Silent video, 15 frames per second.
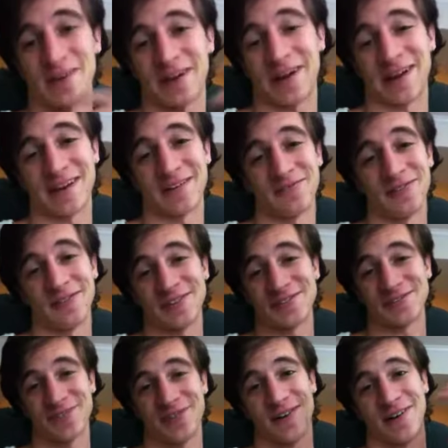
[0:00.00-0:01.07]
I gotta get really
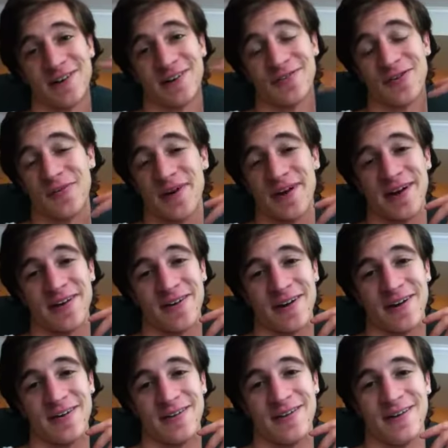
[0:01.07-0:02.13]
strong and grow my hair
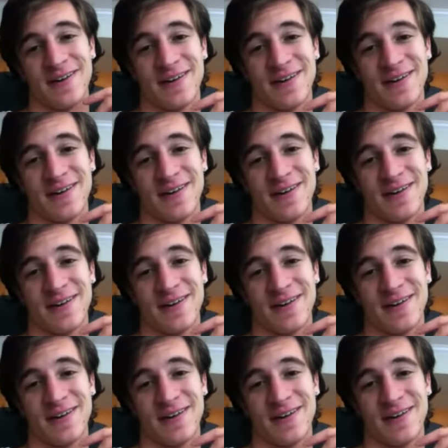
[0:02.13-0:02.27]
out.